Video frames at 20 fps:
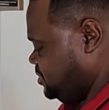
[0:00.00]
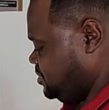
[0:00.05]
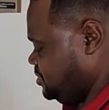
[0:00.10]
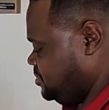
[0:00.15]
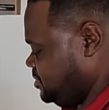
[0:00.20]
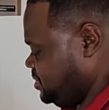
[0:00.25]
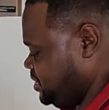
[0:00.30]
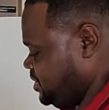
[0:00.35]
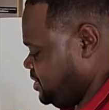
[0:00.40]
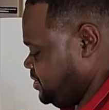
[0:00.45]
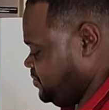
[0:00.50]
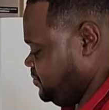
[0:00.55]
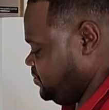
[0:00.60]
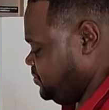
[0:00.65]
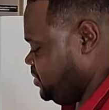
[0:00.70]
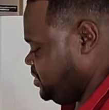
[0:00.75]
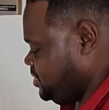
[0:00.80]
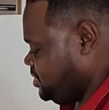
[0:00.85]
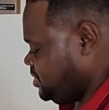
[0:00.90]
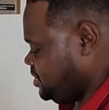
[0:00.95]
Okay,
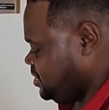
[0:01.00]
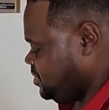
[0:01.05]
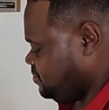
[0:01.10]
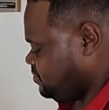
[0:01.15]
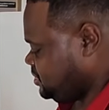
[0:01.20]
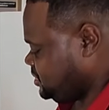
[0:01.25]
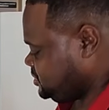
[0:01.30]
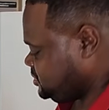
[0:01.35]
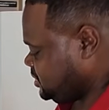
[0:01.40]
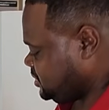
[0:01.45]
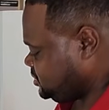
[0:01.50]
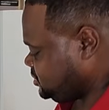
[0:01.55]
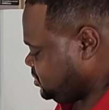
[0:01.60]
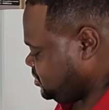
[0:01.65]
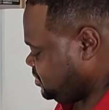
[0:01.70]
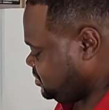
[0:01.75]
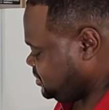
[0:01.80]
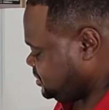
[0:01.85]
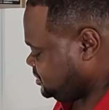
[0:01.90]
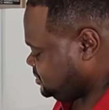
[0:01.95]
we're just gonna
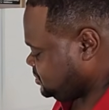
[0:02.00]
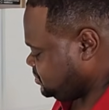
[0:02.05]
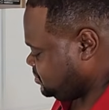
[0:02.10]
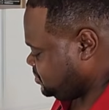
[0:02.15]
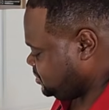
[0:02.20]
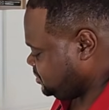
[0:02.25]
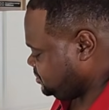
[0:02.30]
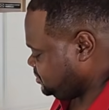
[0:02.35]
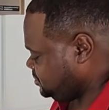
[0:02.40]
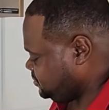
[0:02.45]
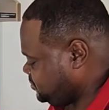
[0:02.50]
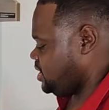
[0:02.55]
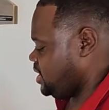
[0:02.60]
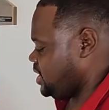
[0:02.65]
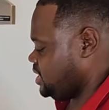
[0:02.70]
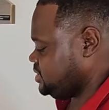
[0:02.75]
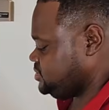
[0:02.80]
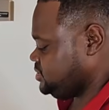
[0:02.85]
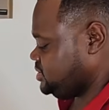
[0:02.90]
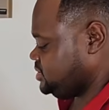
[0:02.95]
turn this on.
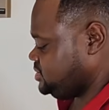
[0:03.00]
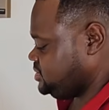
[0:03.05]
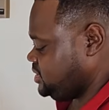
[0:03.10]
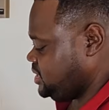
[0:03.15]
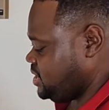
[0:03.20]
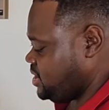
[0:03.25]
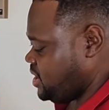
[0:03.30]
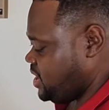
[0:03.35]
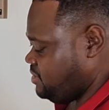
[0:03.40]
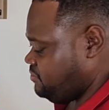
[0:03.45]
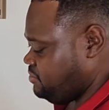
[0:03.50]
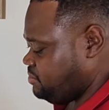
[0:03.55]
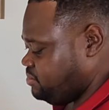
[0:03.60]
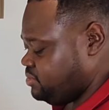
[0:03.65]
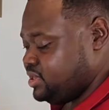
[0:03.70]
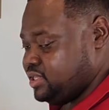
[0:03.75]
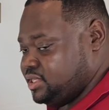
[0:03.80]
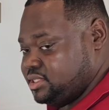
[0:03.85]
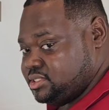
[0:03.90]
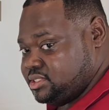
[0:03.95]
As you can see, I have it
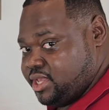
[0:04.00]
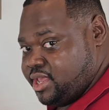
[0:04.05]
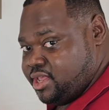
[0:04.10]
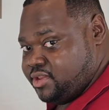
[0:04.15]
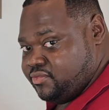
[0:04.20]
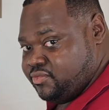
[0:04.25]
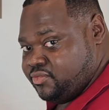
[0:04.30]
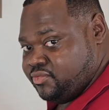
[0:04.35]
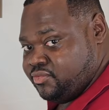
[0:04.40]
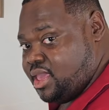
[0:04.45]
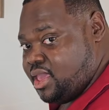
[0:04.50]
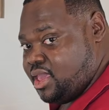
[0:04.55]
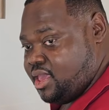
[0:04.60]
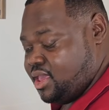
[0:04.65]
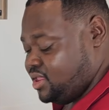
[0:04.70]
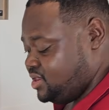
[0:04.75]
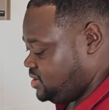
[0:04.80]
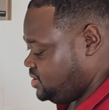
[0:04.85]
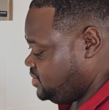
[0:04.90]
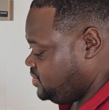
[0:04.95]
preset
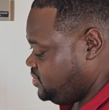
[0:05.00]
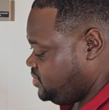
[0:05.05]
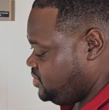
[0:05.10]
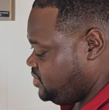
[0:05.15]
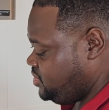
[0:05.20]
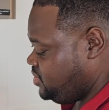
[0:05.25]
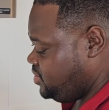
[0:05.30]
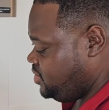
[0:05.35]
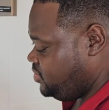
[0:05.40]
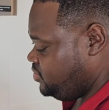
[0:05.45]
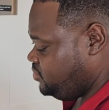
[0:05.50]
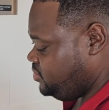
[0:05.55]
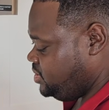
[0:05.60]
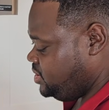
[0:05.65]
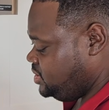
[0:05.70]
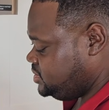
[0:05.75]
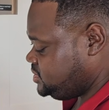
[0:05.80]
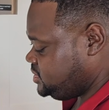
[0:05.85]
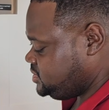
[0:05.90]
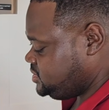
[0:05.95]
at
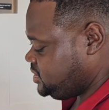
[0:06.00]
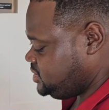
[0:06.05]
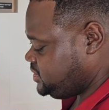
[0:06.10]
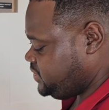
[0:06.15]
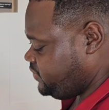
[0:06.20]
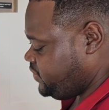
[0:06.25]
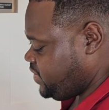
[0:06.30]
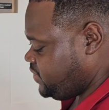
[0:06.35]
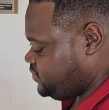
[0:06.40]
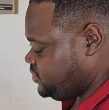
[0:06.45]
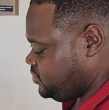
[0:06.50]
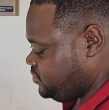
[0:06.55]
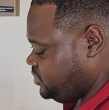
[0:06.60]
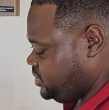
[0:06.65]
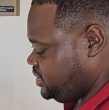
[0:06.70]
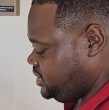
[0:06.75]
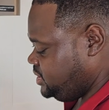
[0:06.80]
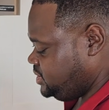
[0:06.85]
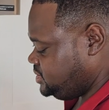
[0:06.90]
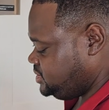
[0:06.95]
365
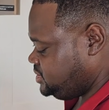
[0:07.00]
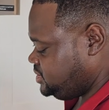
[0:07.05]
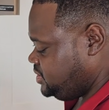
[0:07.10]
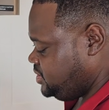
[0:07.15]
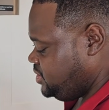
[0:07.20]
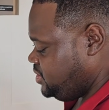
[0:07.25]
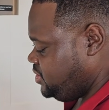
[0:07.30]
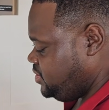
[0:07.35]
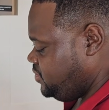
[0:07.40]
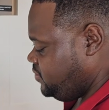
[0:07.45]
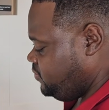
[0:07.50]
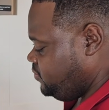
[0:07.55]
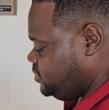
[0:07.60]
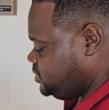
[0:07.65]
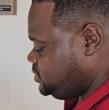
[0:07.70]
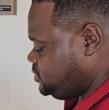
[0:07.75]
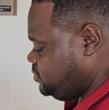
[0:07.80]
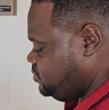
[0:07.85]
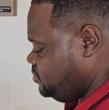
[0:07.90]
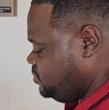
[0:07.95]
degrees for,
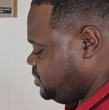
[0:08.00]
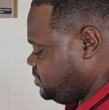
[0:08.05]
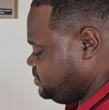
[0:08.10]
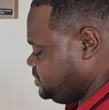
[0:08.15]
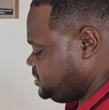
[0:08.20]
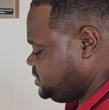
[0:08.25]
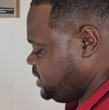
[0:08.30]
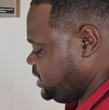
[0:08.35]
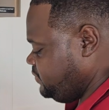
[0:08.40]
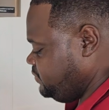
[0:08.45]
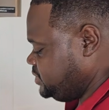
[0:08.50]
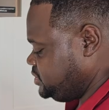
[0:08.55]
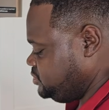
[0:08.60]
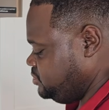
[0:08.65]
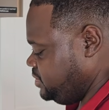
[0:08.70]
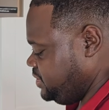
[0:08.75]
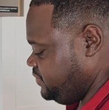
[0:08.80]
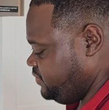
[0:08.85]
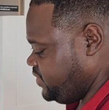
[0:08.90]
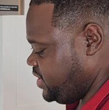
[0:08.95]
I'm gonna say for
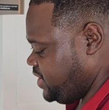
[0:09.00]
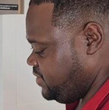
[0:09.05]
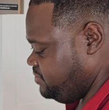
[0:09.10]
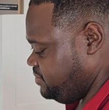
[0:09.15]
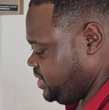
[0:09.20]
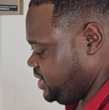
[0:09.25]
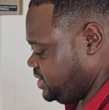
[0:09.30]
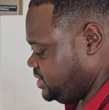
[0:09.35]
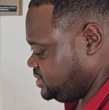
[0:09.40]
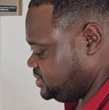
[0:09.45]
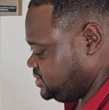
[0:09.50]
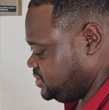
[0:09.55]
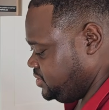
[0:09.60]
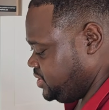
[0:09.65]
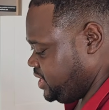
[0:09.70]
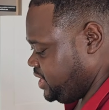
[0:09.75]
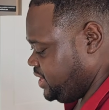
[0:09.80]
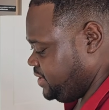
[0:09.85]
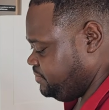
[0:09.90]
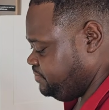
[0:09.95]
25 minutes,
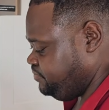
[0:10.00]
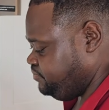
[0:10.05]
okay?